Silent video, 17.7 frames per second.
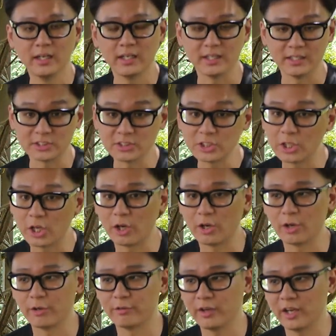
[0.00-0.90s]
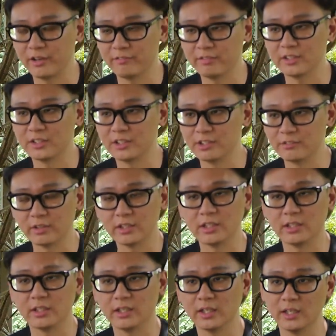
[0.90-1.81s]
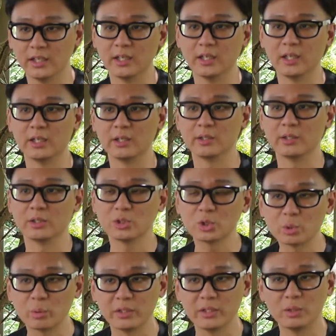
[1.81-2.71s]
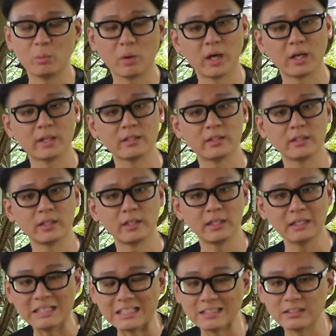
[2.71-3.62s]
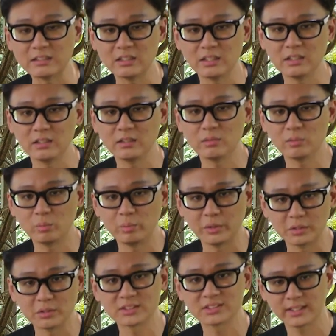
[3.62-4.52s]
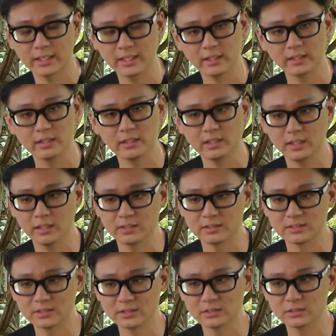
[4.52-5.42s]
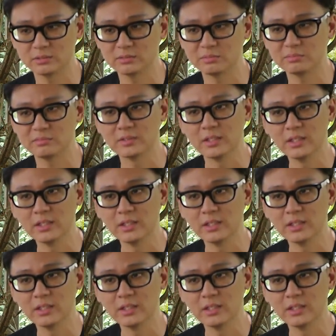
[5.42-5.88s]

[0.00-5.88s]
instead of having given it a 21/18 wheel set, it still